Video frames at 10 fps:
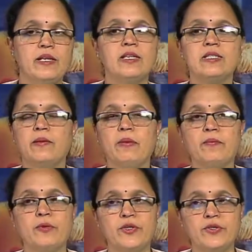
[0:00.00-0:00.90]

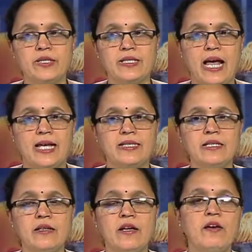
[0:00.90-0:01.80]
Stomach produces
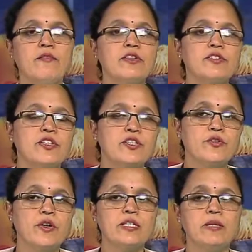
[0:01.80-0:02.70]
acid which
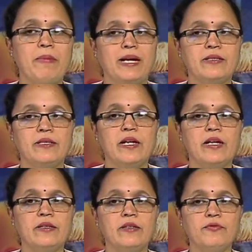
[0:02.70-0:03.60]
destroys the bacteria
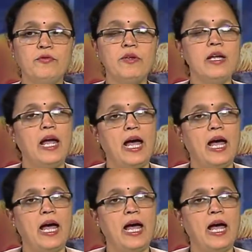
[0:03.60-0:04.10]
in the food